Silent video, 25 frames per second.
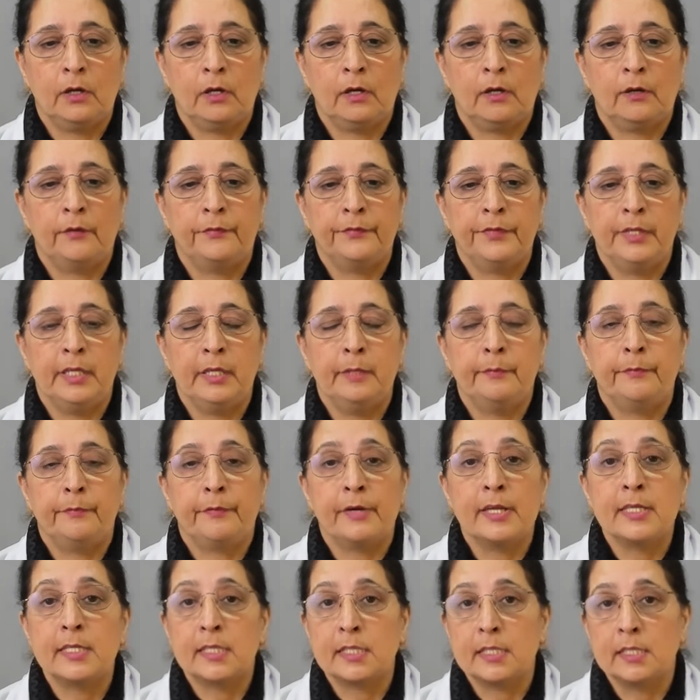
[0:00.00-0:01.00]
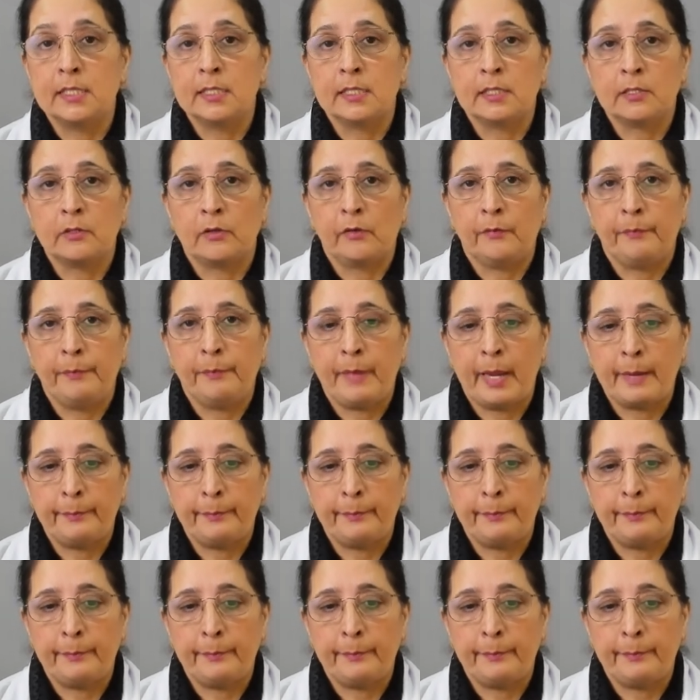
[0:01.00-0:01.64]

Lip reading: of the presence of